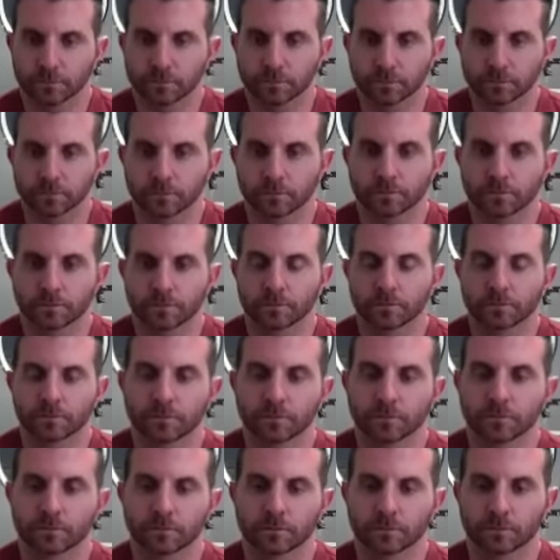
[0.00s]

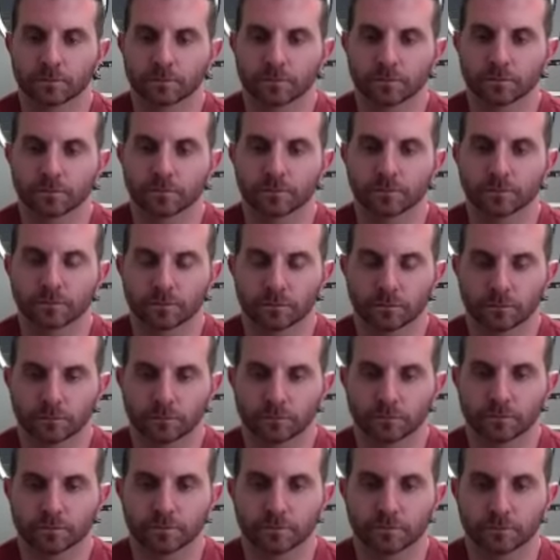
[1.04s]

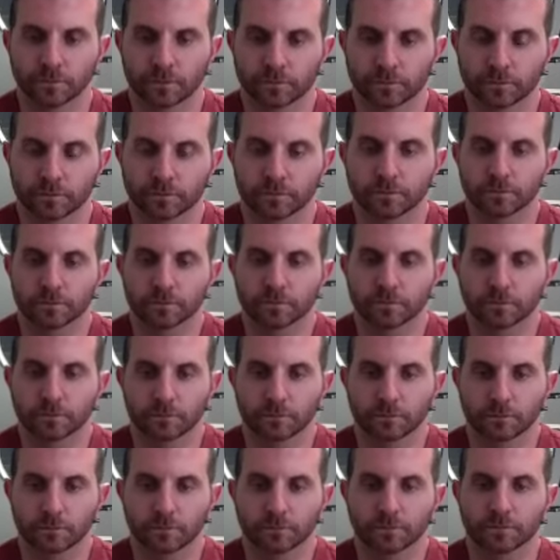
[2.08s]

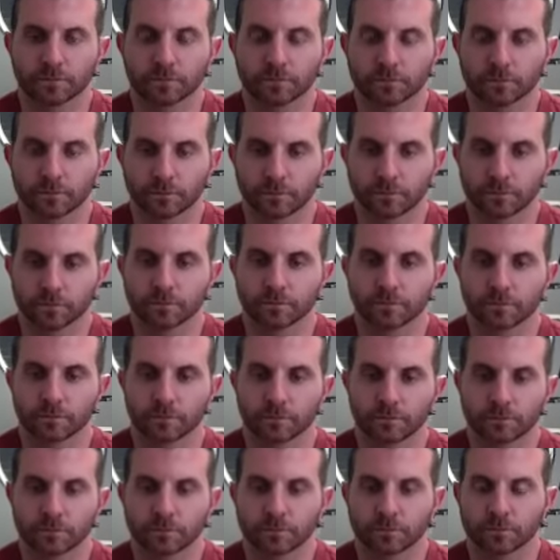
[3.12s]

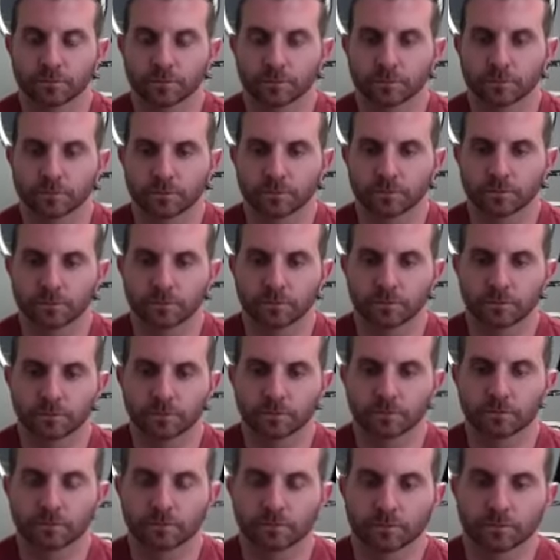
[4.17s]

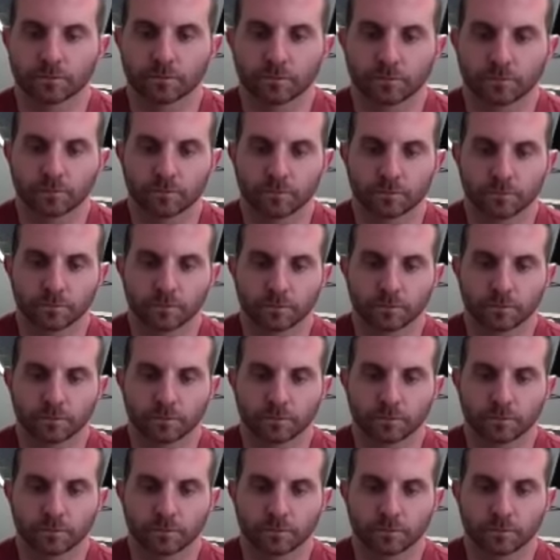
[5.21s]
No words are spoken by the person on screen.